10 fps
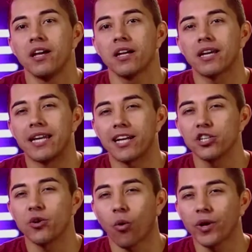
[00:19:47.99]

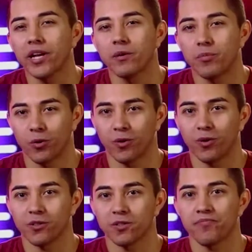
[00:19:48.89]
Connection-oriented
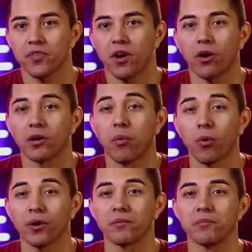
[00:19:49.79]
protocols are
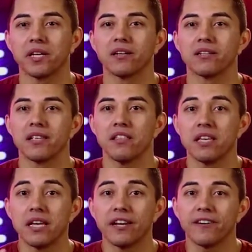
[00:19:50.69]
important because the
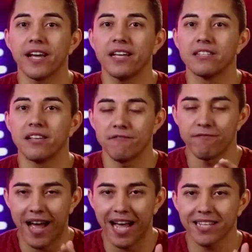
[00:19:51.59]
internet is a
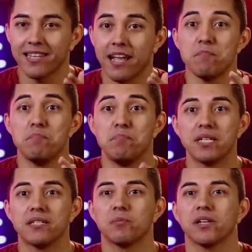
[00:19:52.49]
vast and
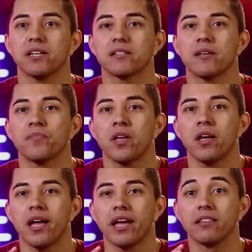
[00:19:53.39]
busy place,
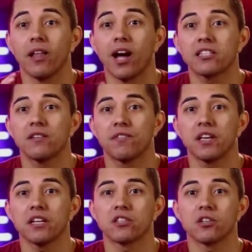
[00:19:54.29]
and lots of
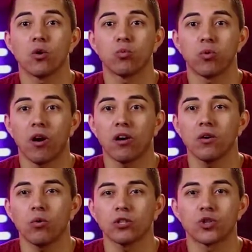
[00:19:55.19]
things could go wrong
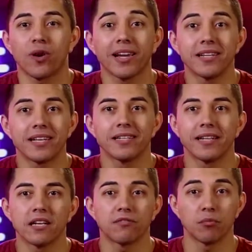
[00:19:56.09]
while trying to get
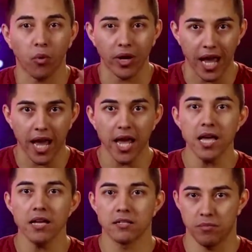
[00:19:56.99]
data from point A
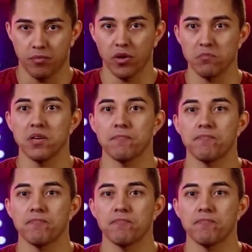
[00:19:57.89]
to point B.